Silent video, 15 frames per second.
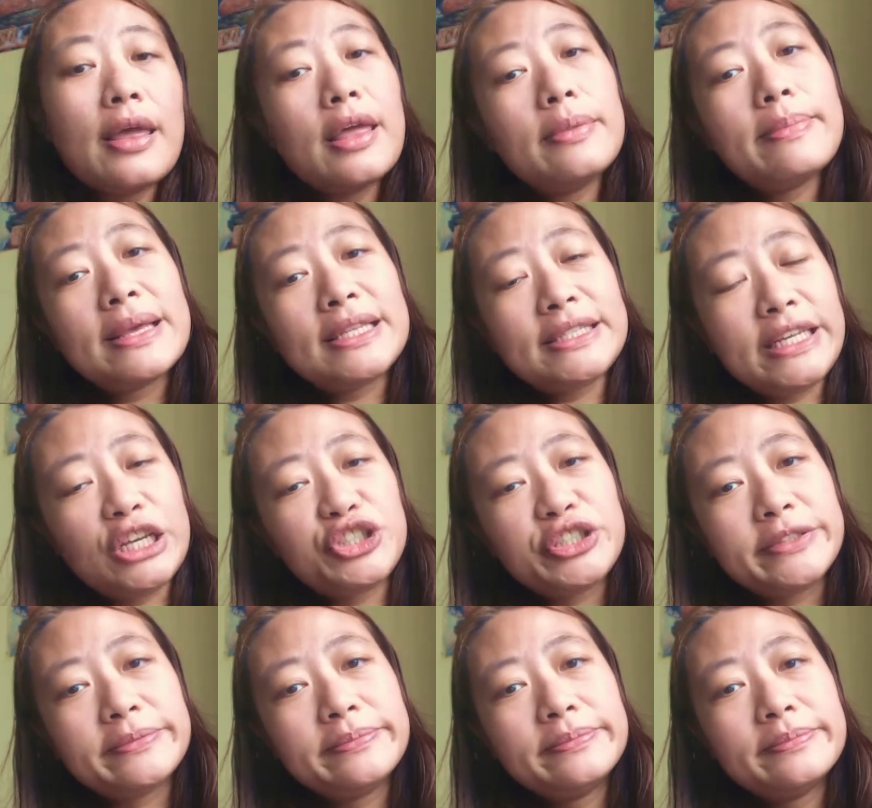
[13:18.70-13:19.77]
and
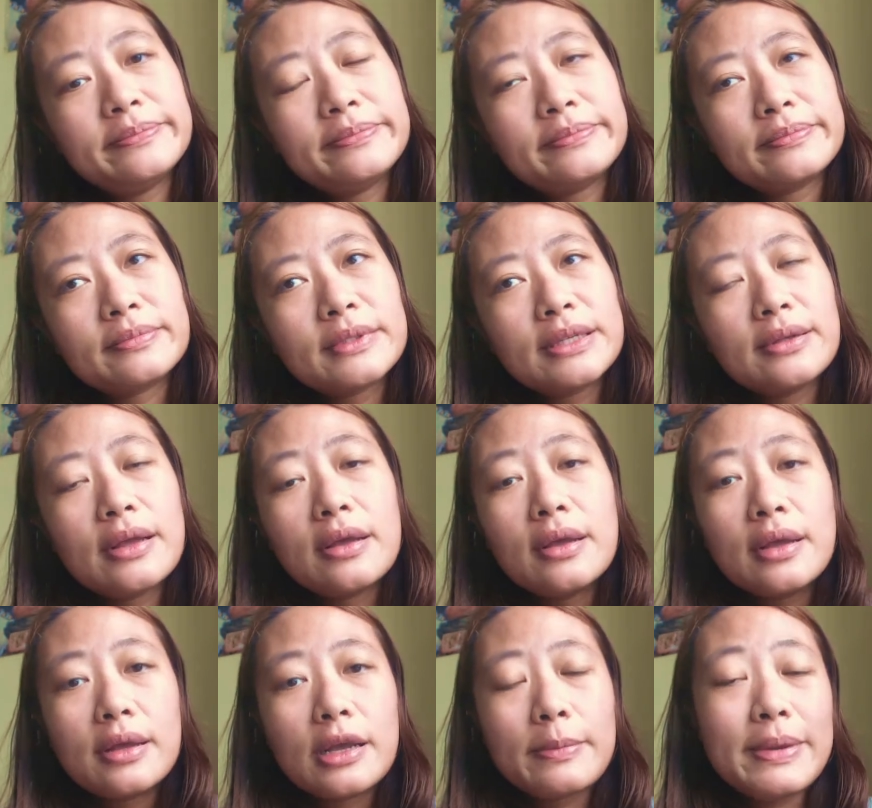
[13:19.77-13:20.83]
meditation.
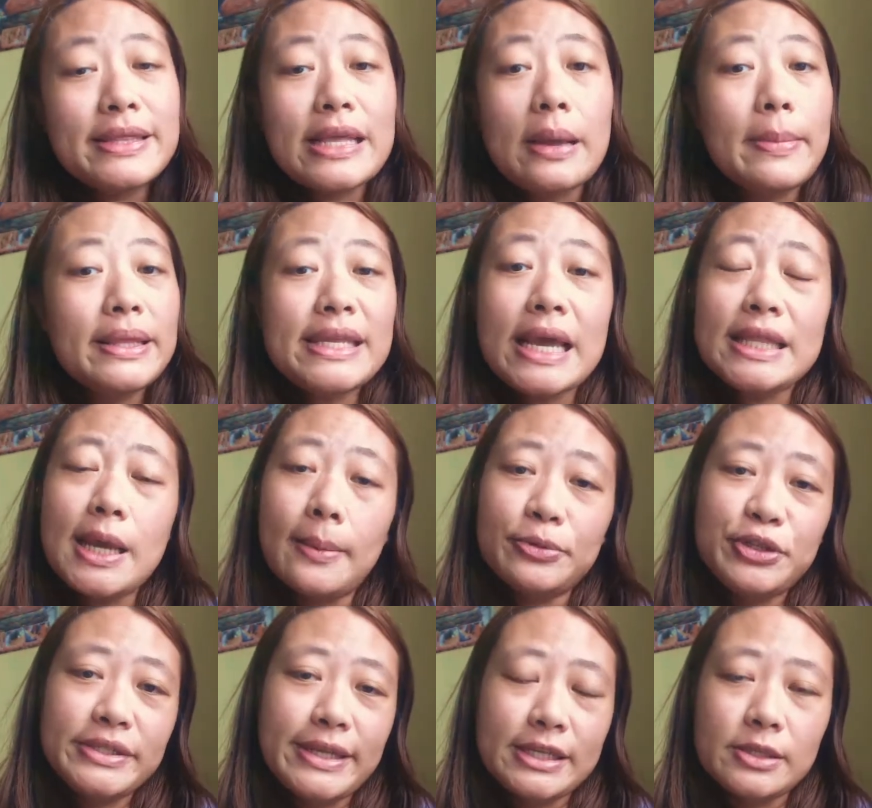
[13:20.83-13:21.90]
I mean, there are many other
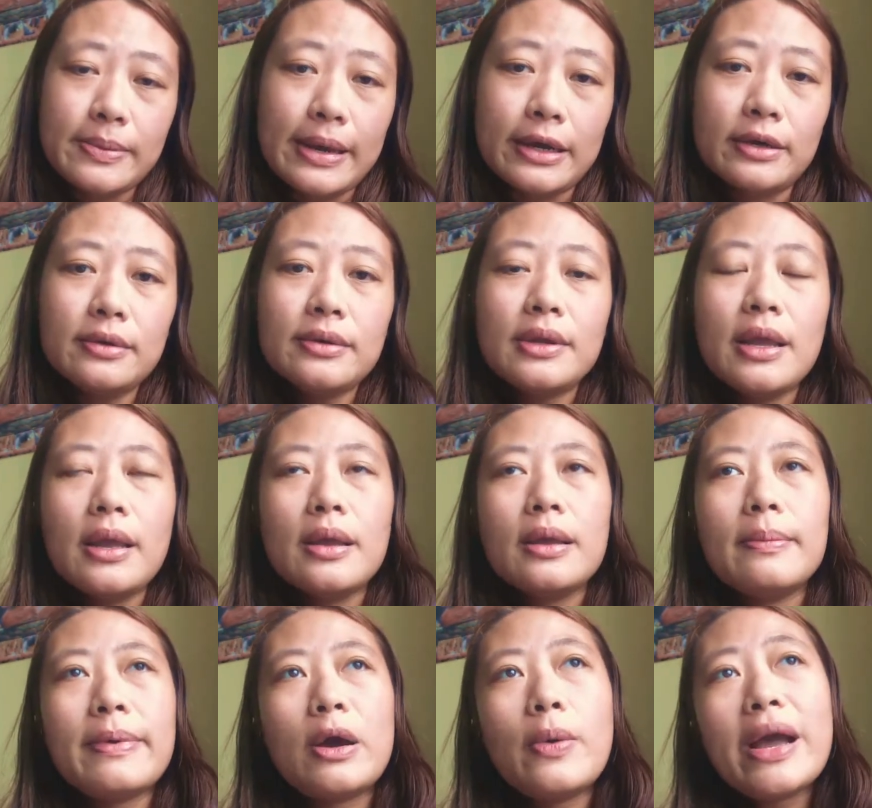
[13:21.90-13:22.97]
options as well,
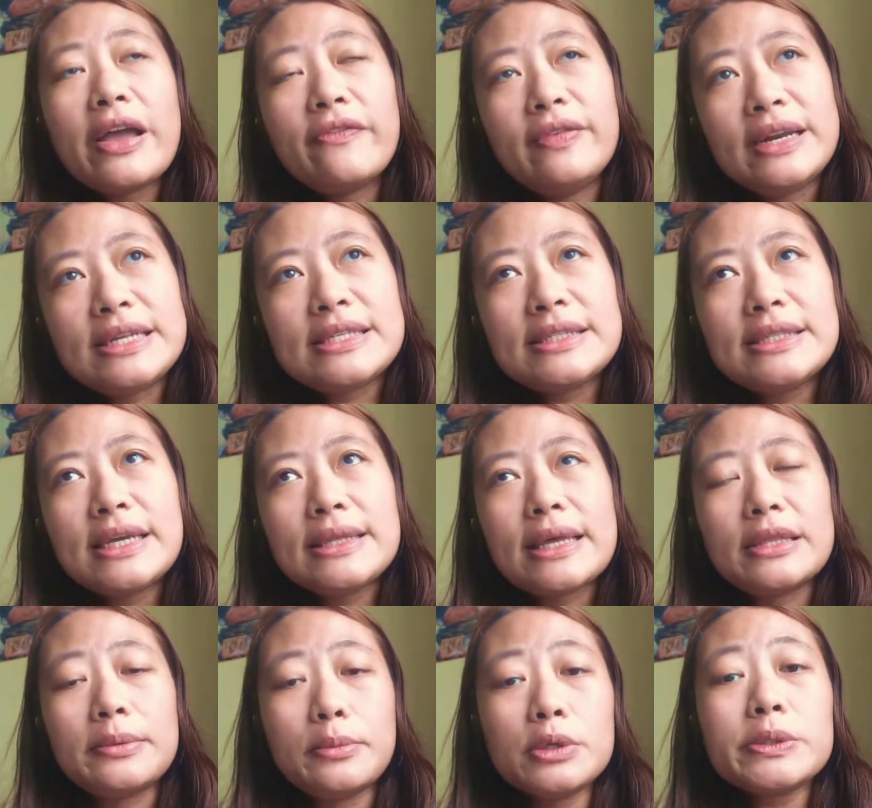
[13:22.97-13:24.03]
but what I've listed
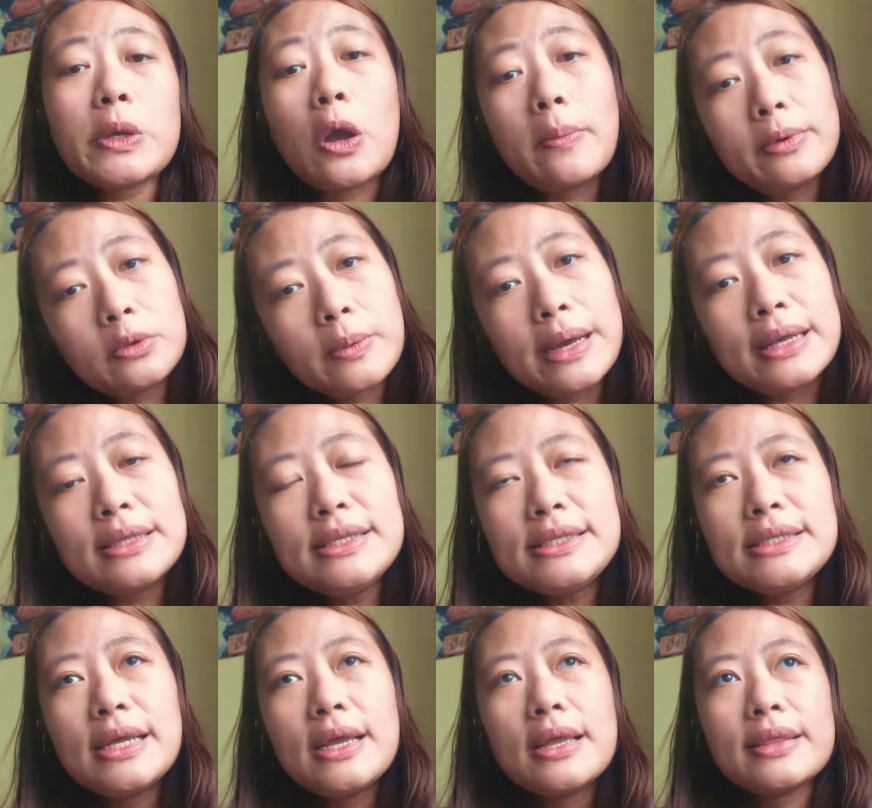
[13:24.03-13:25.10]
are the most common
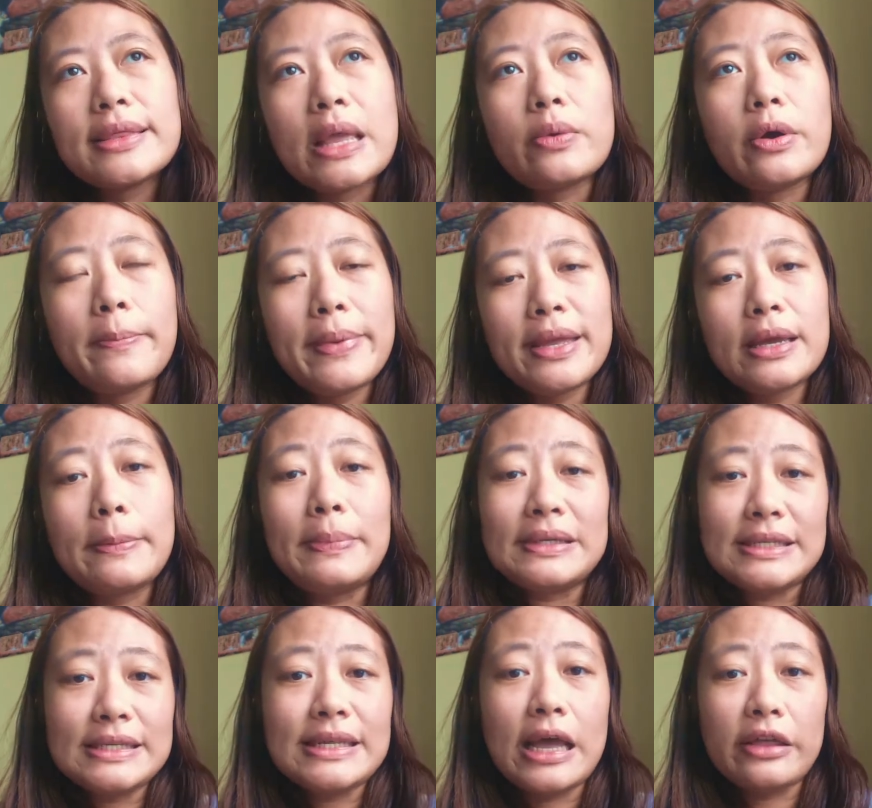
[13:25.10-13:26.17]
ones that will make a
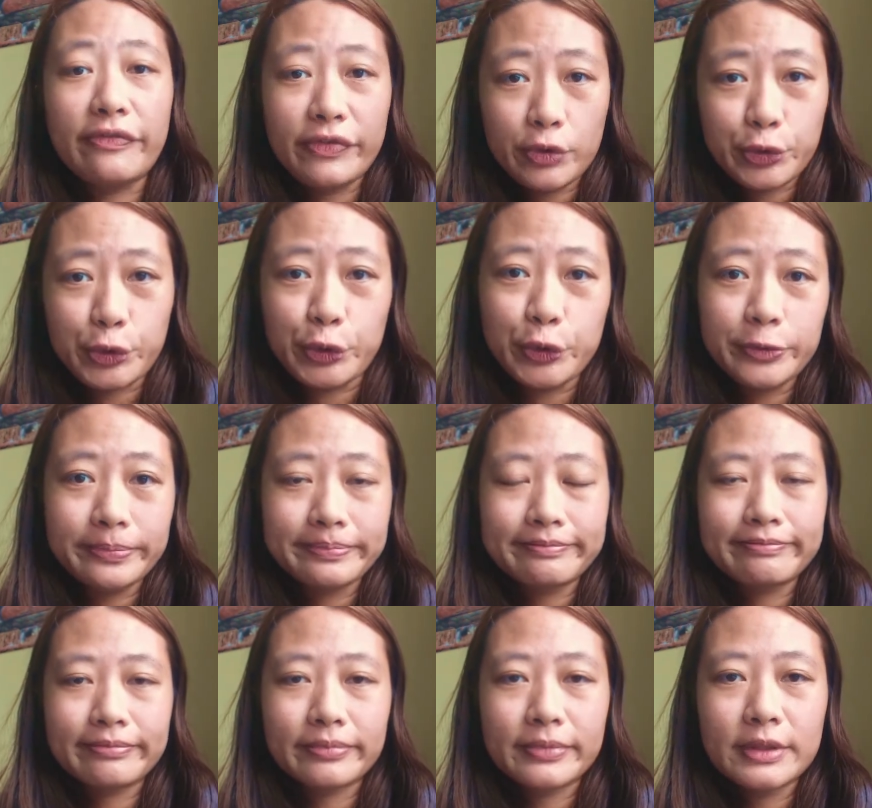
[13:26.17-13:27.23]
person's heart feel good.
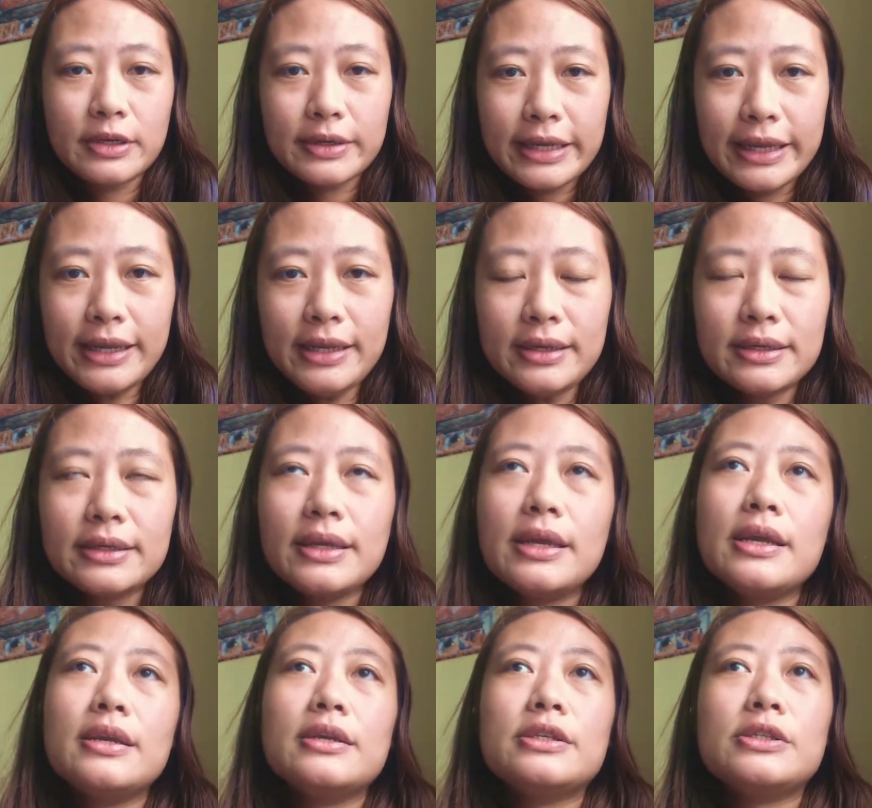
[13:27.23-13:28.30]
Okay?
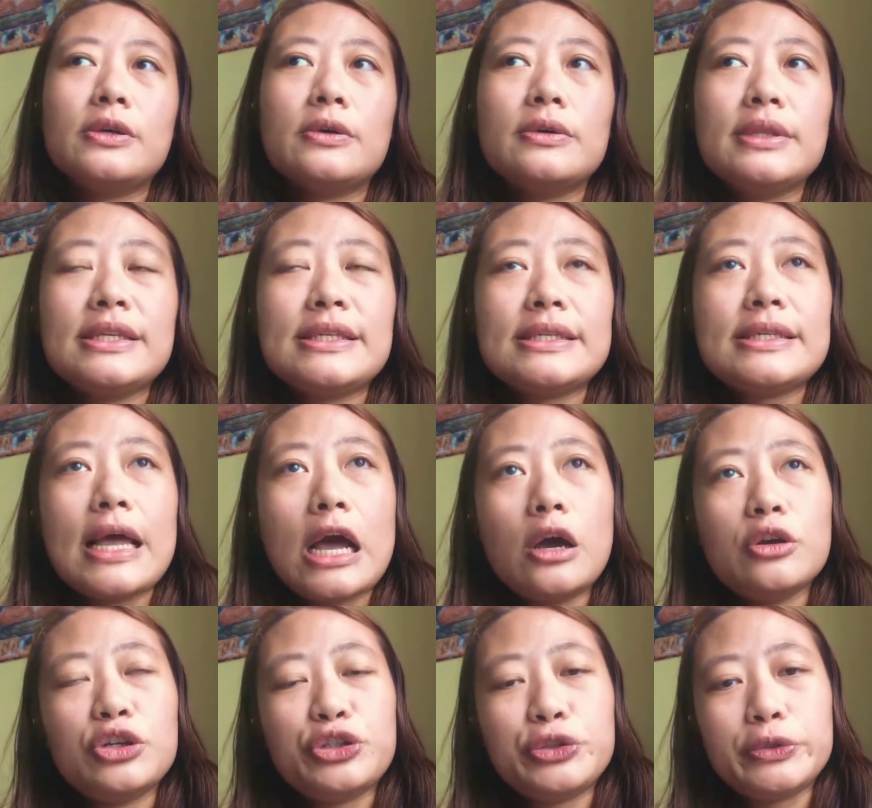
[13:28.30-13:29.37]
So, this is
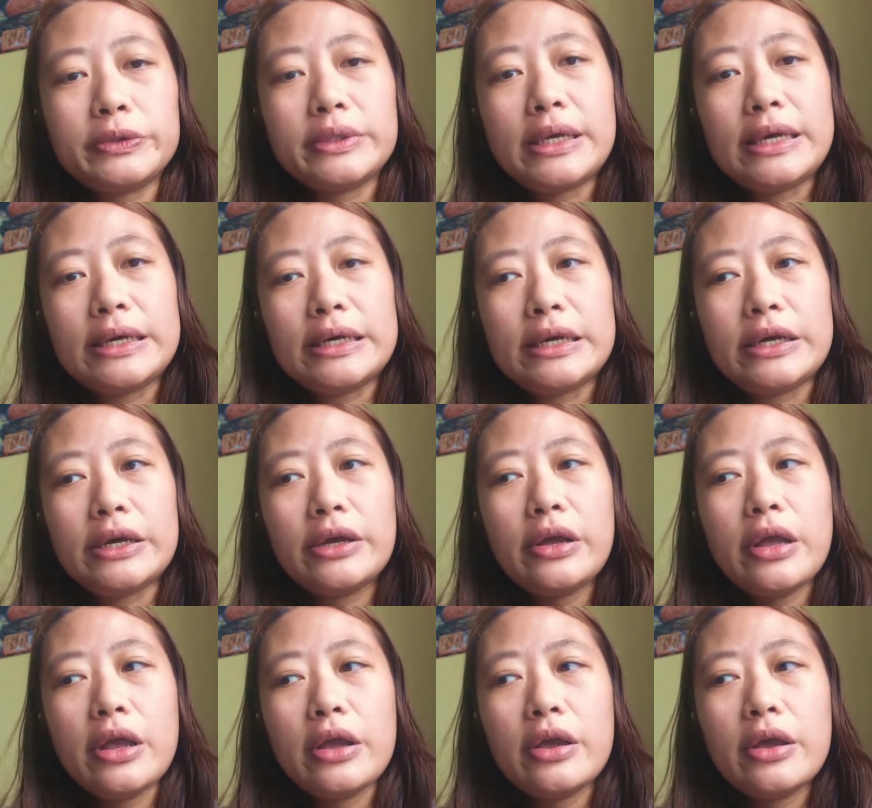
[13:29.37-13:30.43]
how you should uh,
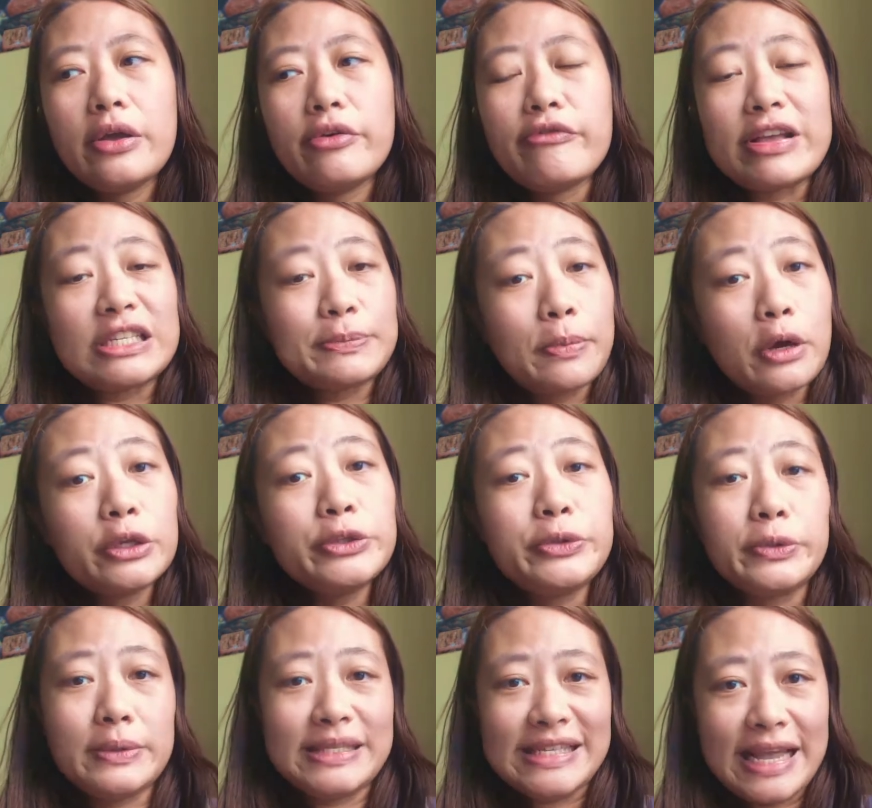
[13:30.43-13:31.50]
respond
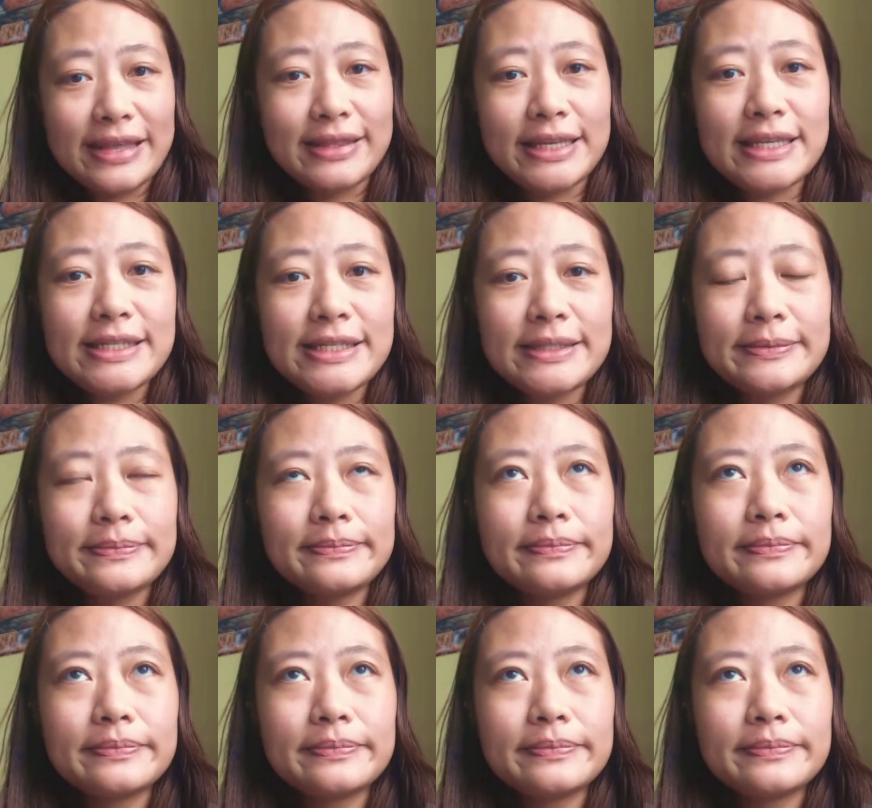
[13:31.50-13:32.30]
to sadness.